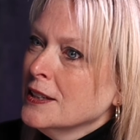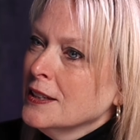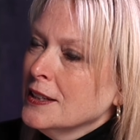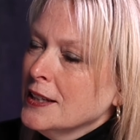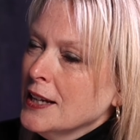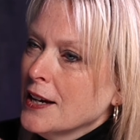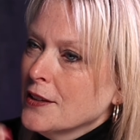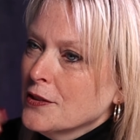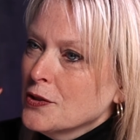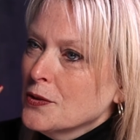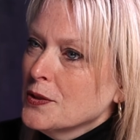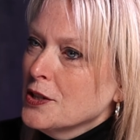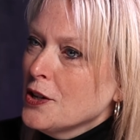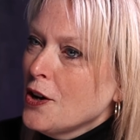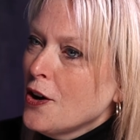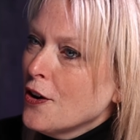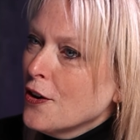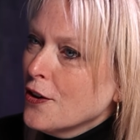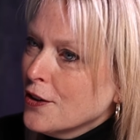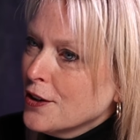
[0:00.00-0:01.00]
yeah, so it's
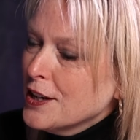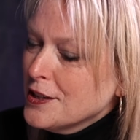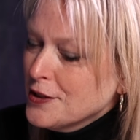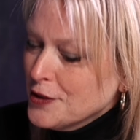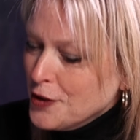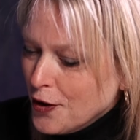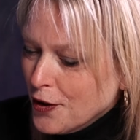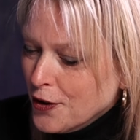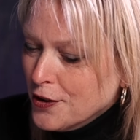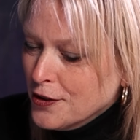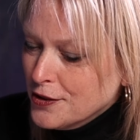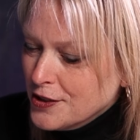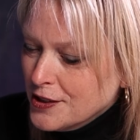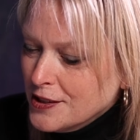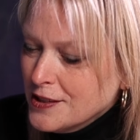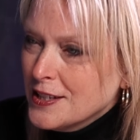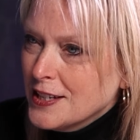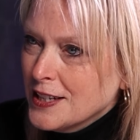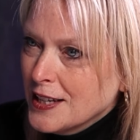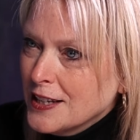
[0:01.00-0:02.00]
hard
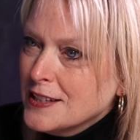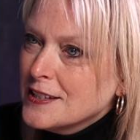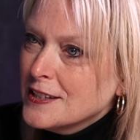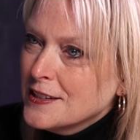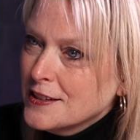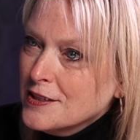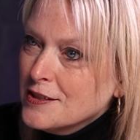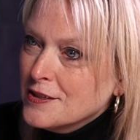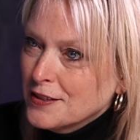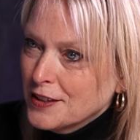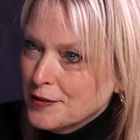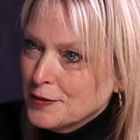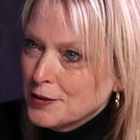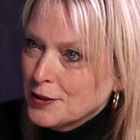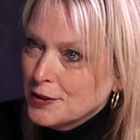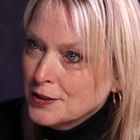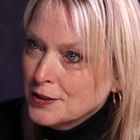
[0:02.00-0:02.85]
just to get to this level.